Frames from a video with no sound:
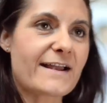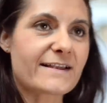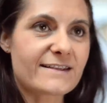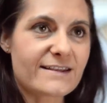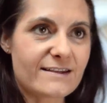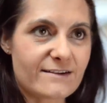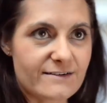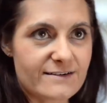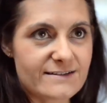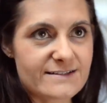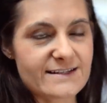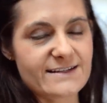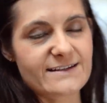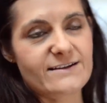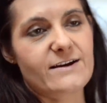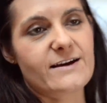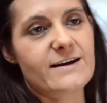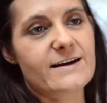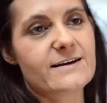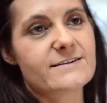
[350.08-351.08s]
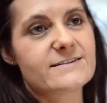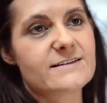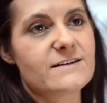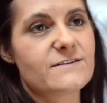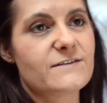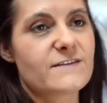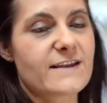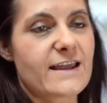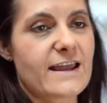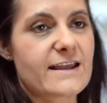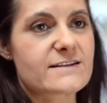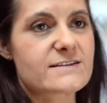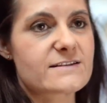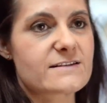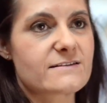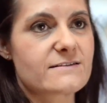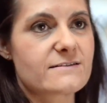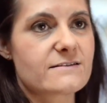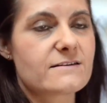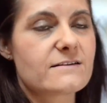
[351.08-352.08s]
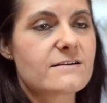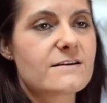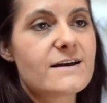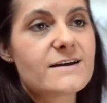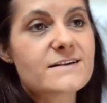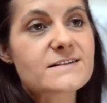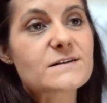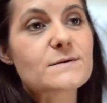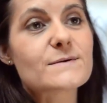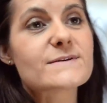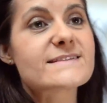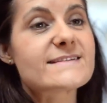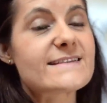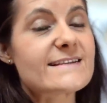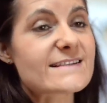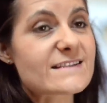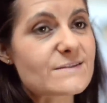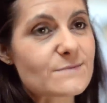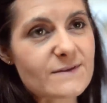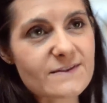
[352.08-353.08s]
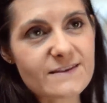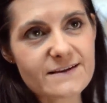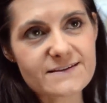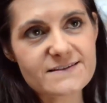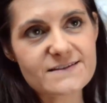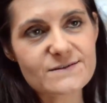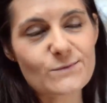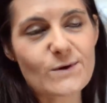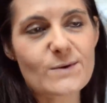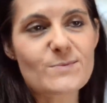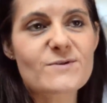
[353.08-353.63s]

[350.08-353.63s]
accurate DNA identification. To assist with this, we